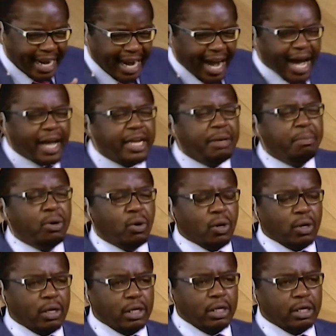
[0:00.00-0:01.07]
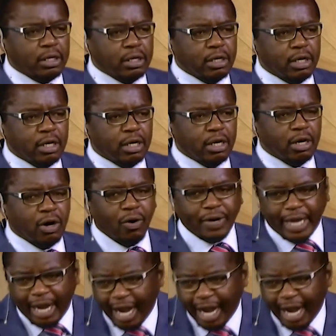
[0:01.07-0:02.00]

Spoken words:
animal on a